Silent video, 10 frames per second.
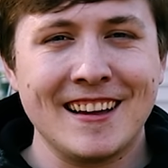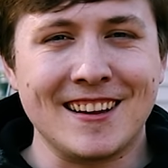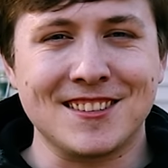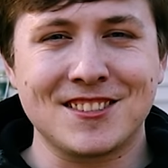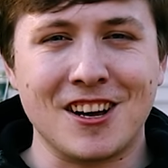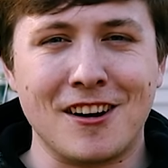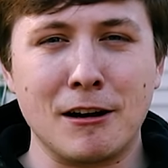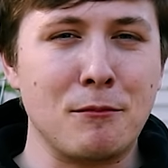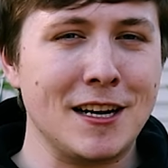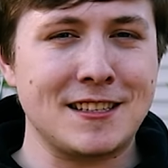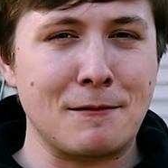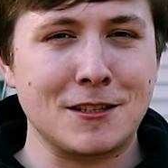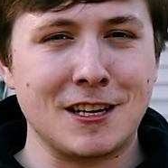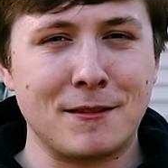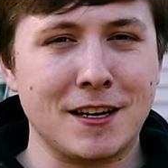and so I replaced them with
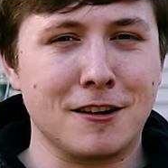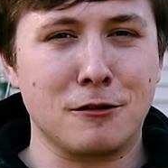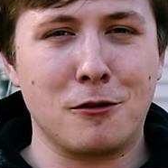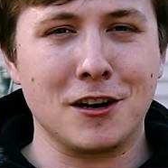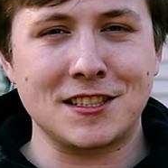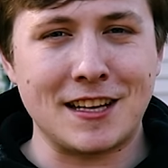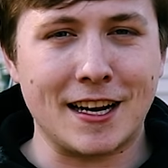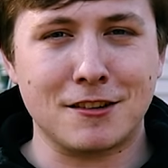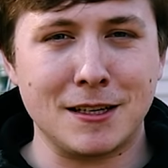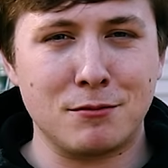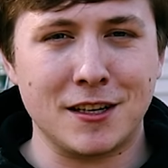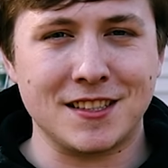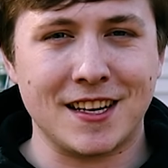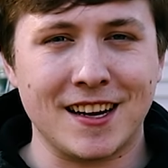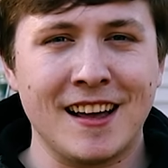something a little more aesthetically
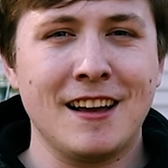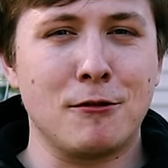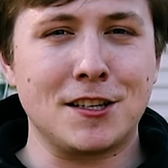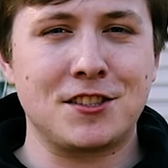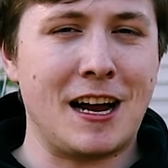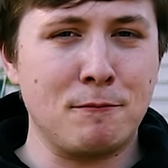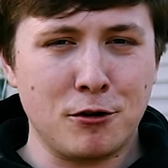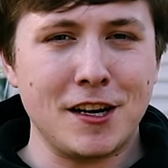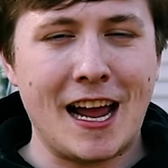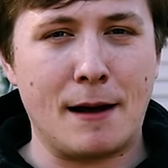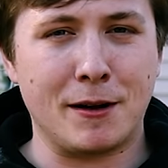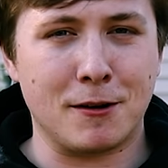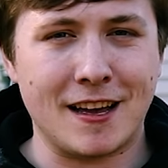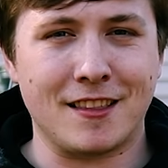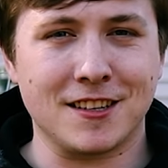pleasing, which I'm pretty happy
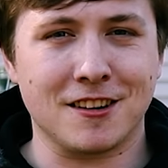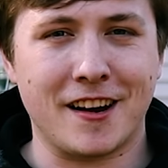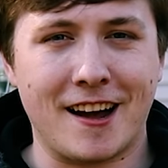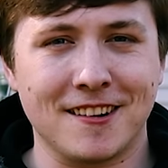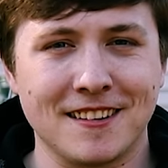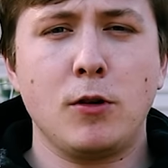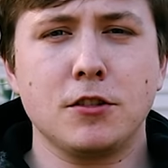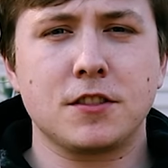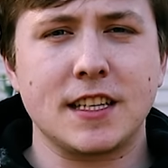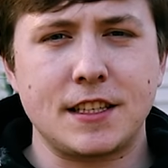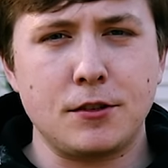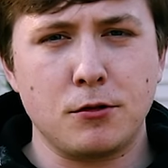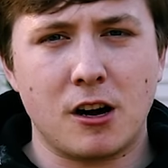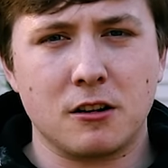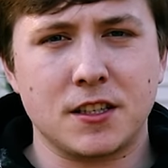with how they turned out.
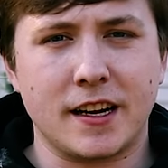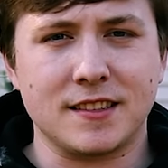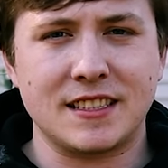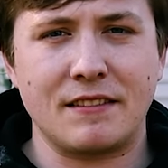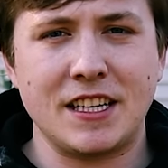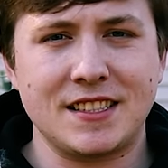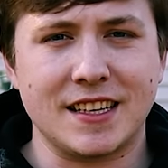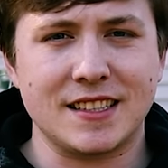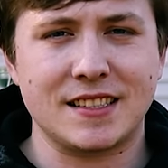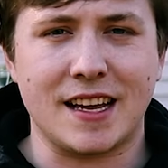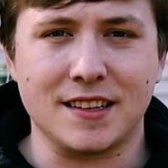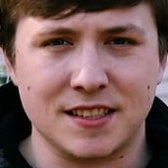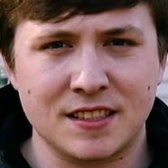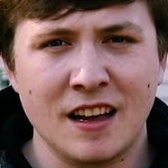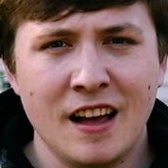
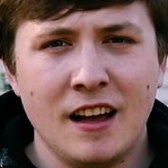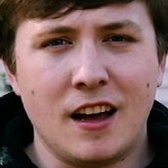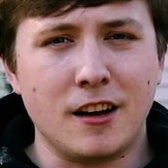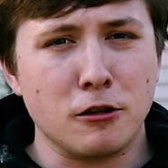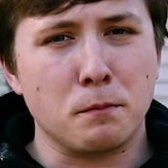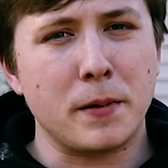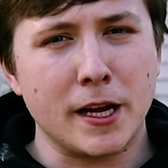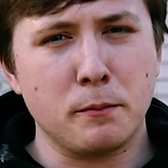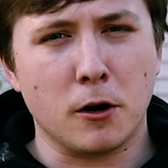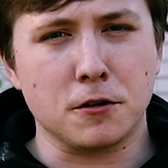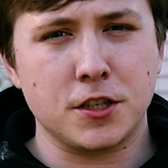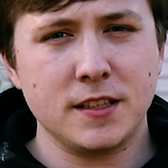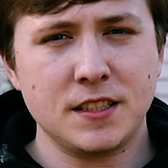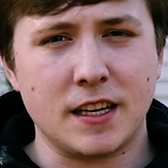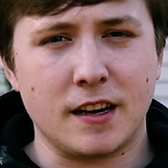$262.76. Another big
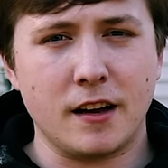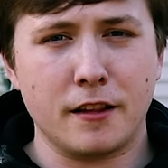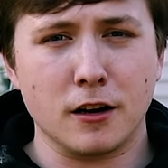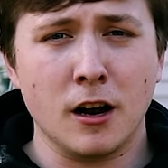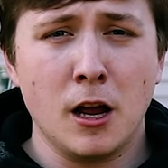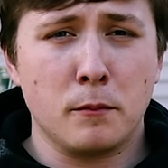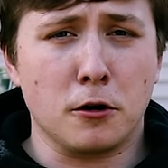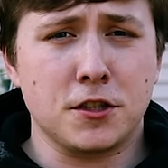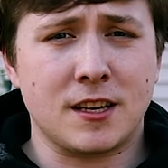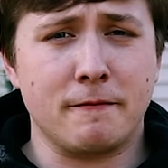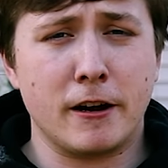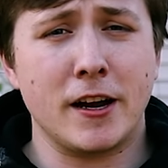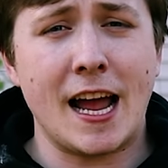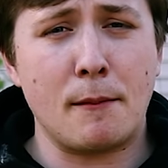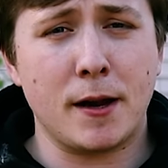purchase, and another purchase I'm
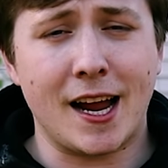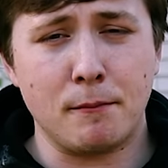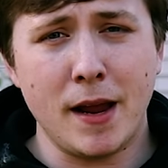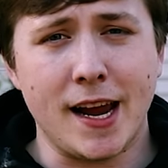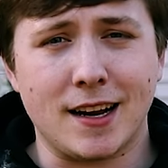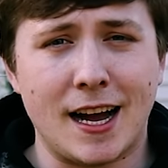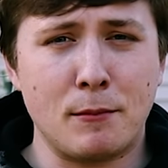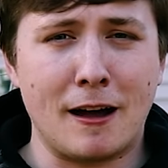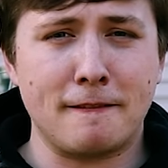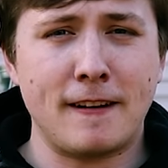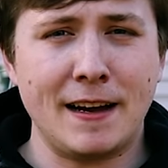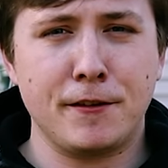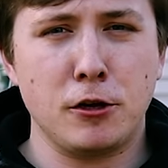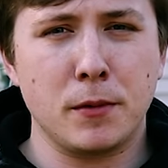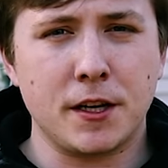very happy I made. I bought 5
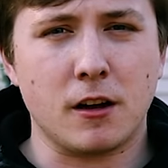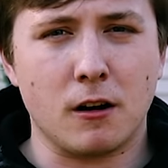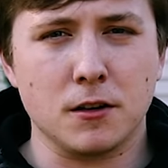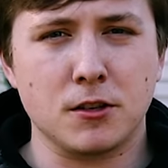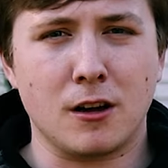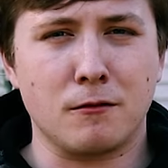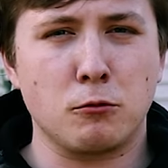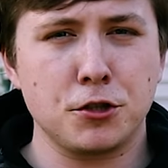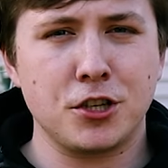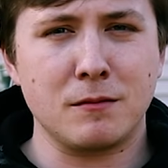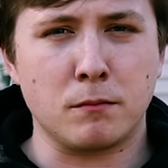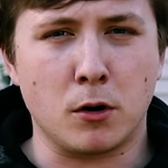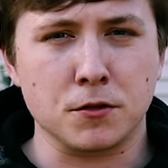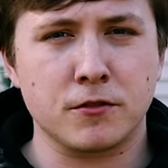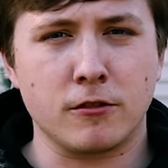cubic yards of wood chip
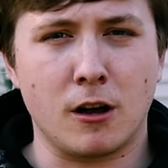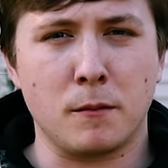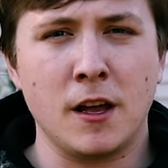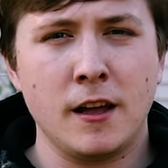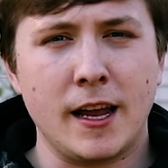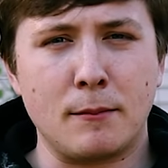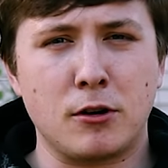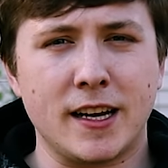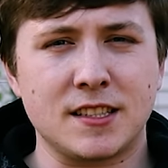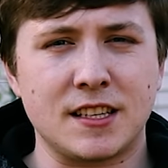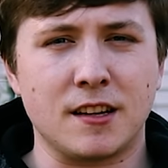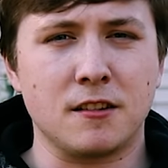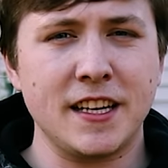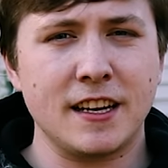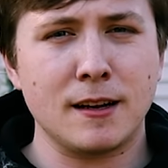mulch from a place in the
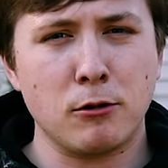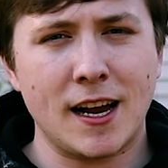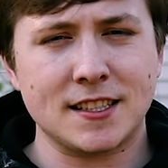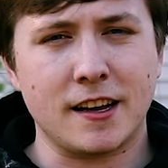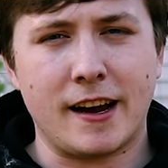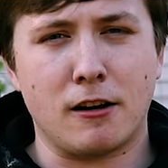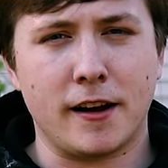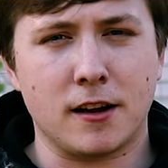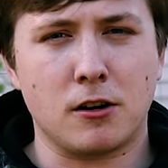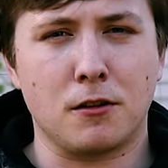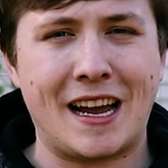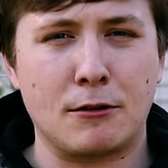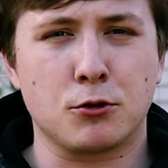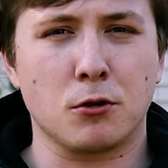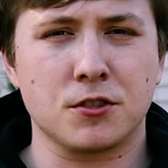Lincoln, Nebraska area called
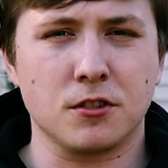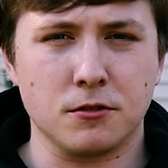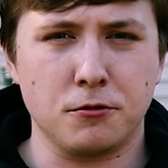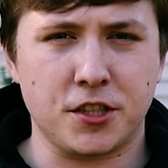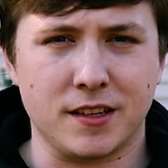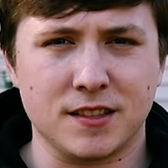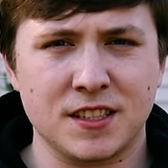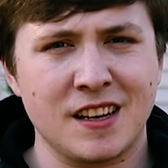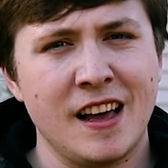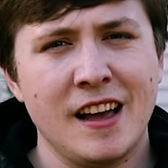Outdoor Solutions.